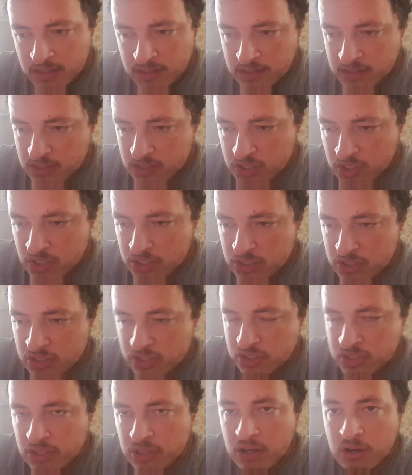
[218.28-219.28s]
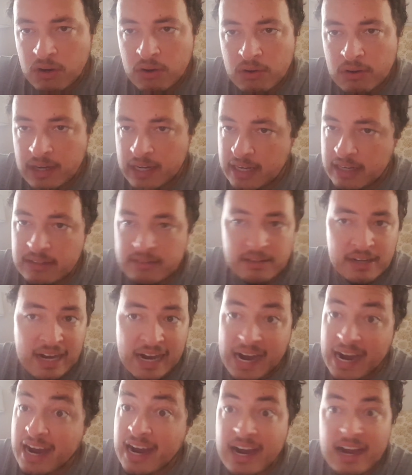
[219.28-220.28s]
Or so I'm
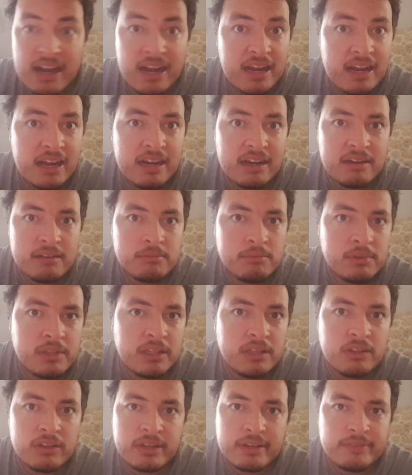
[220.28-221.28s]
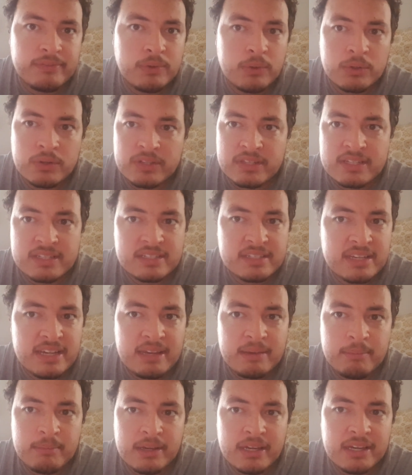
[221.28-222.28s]
I'm really looking forward to this
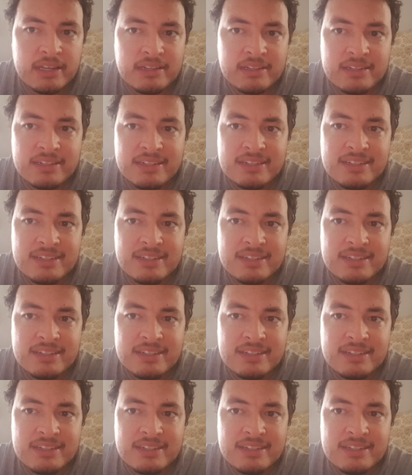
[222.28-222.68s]
game, man.